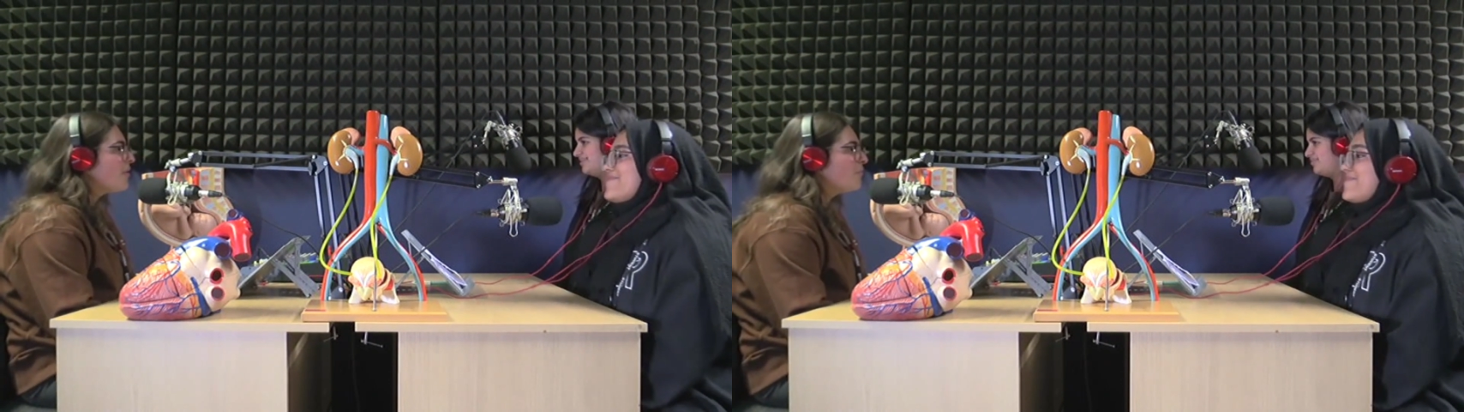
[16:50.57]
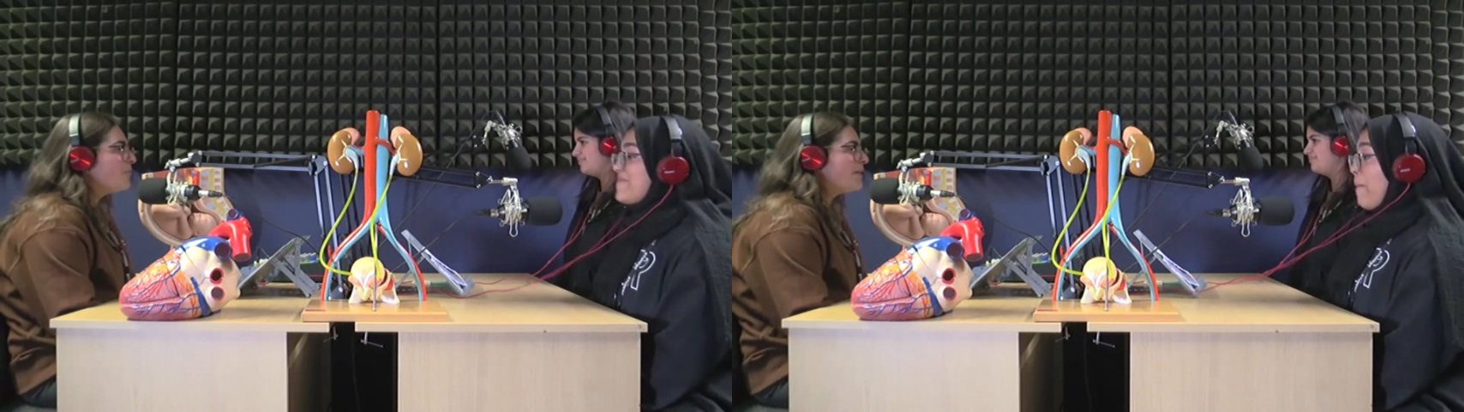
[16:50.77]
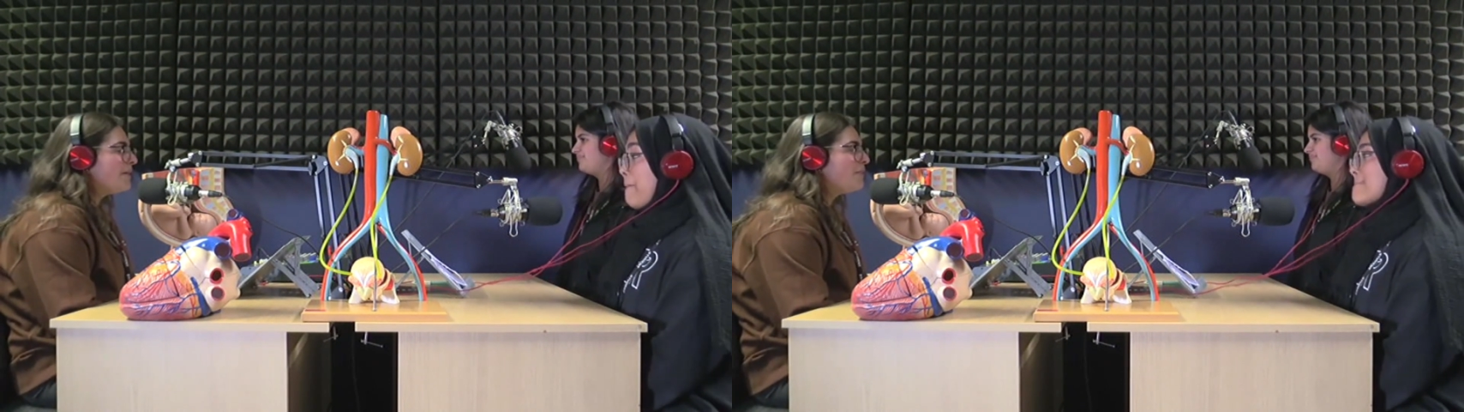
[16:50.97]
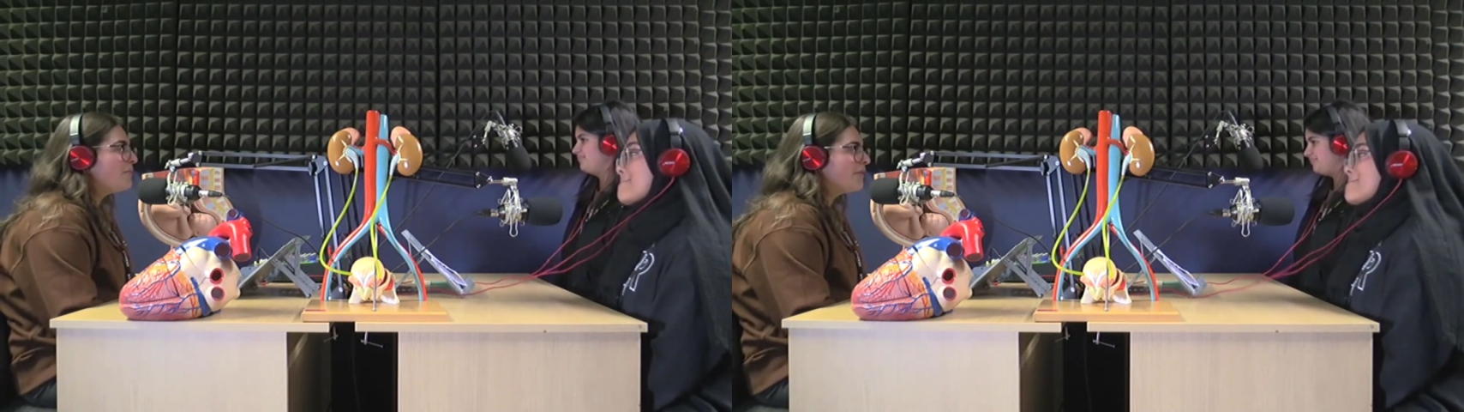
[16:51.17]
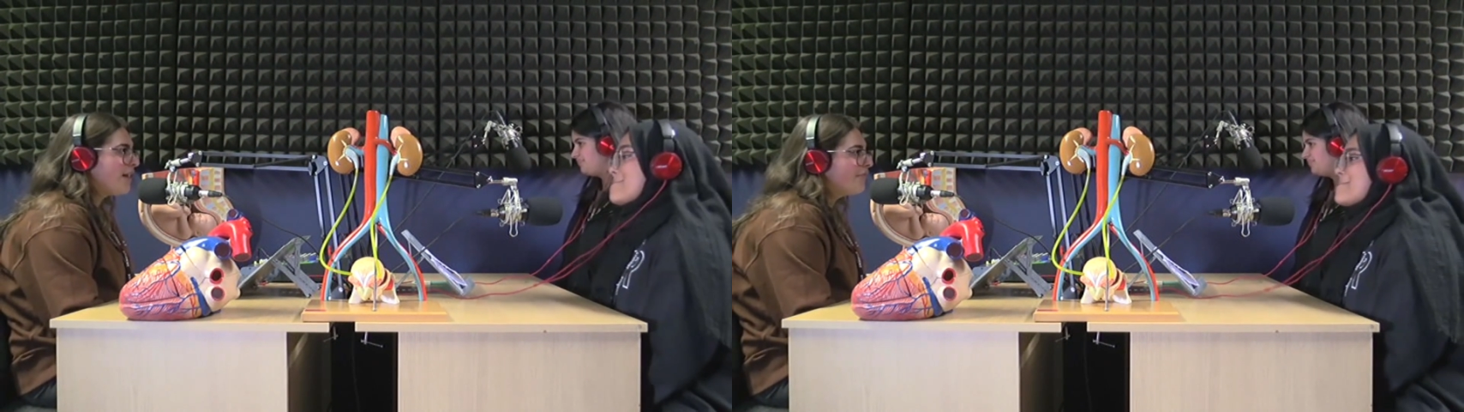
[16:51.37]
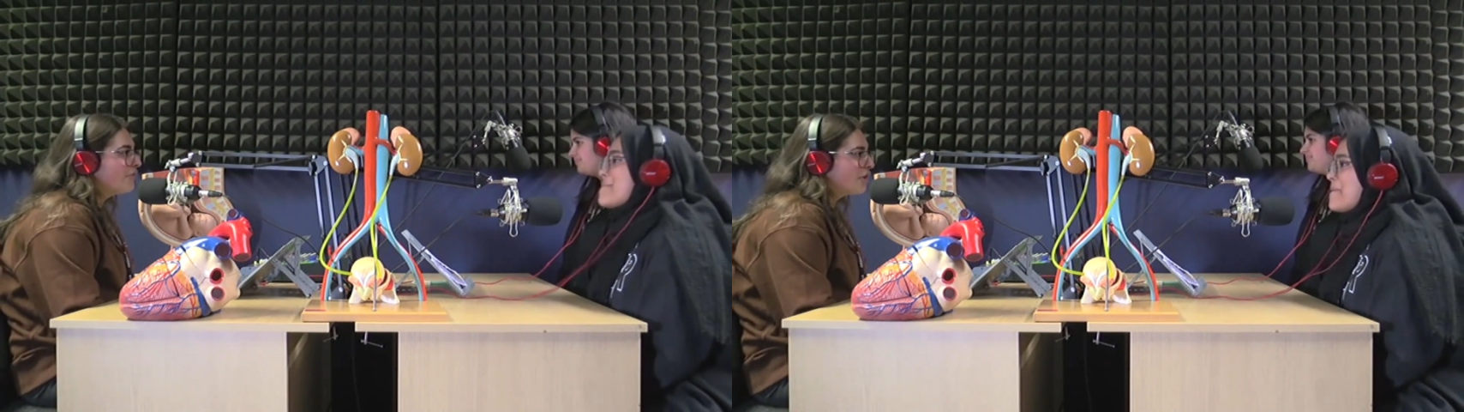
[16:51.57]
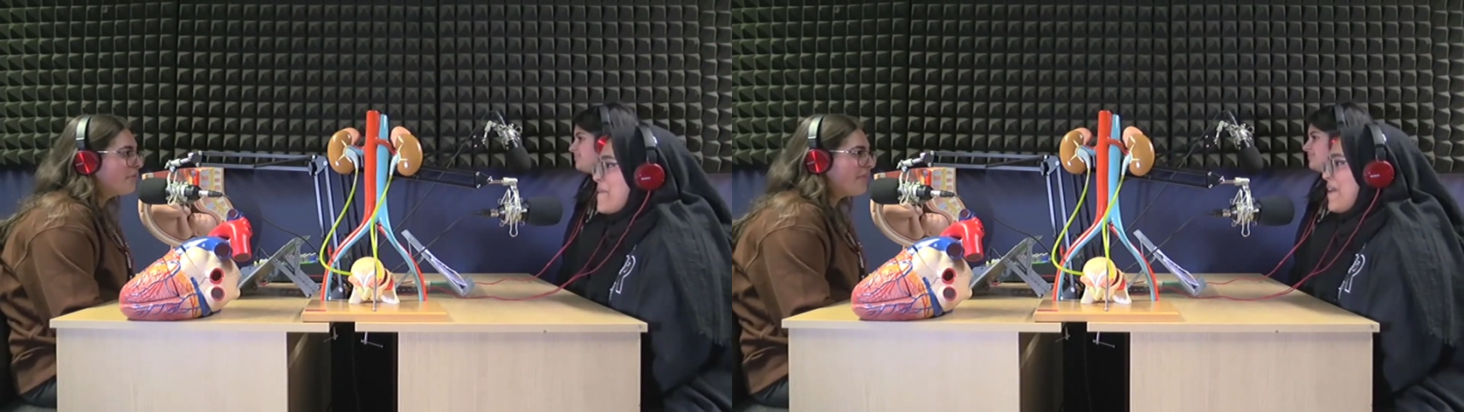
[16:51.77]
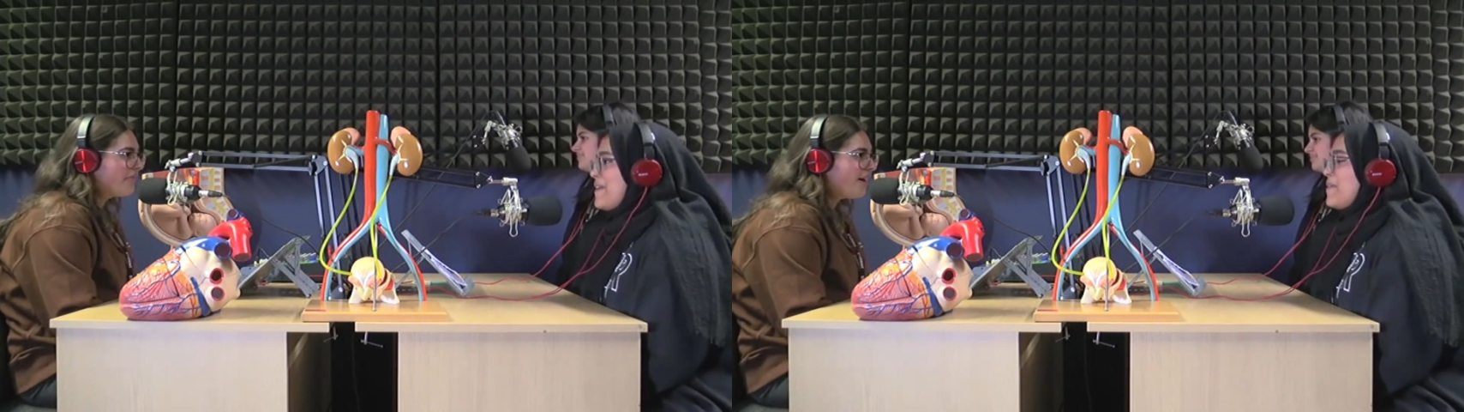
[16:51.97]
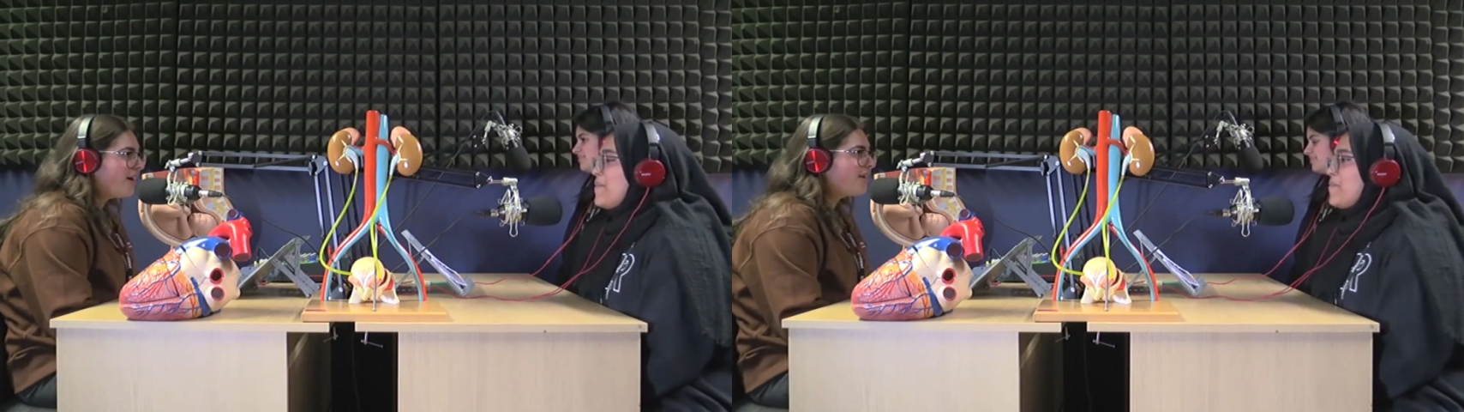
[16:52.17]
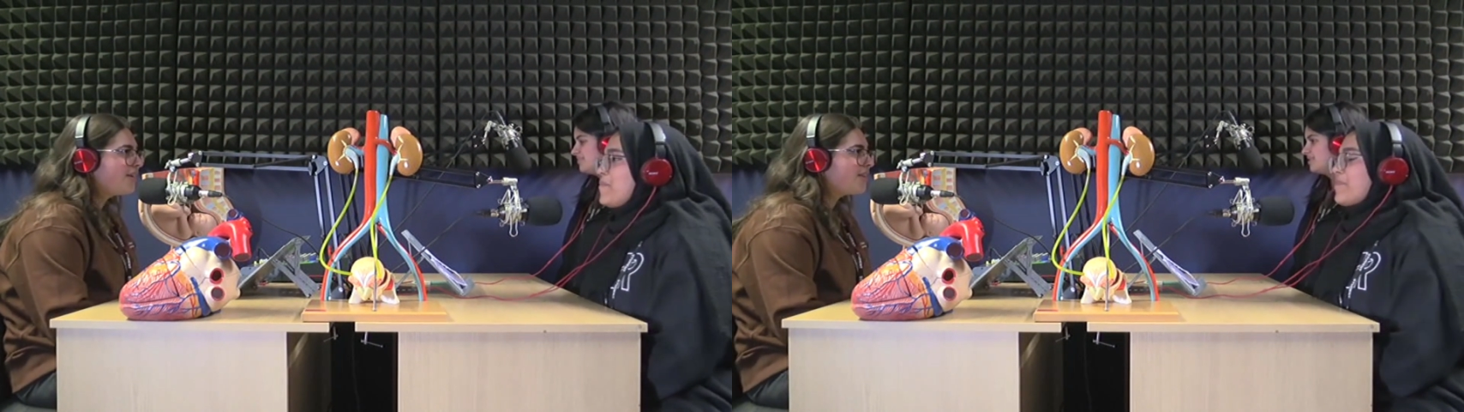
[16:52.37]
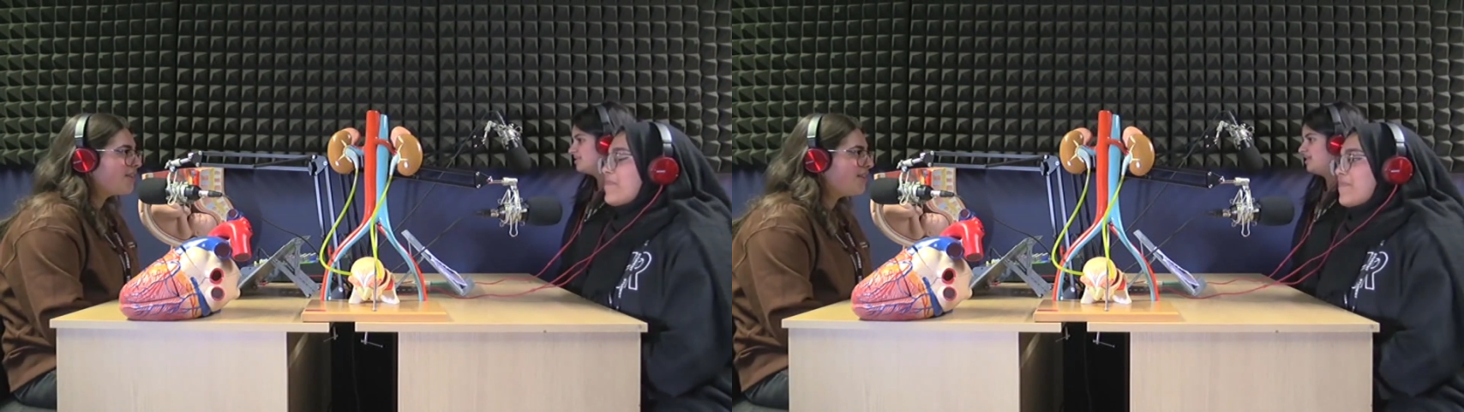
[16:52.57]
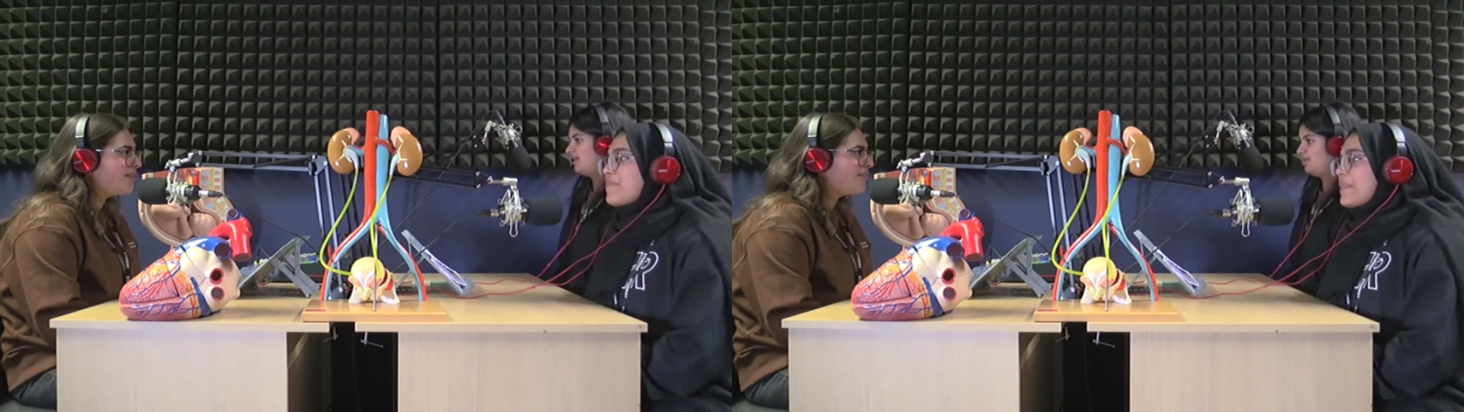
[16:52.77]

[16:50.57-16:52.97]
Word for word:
Speaker 1: we will have a go at that. In oh,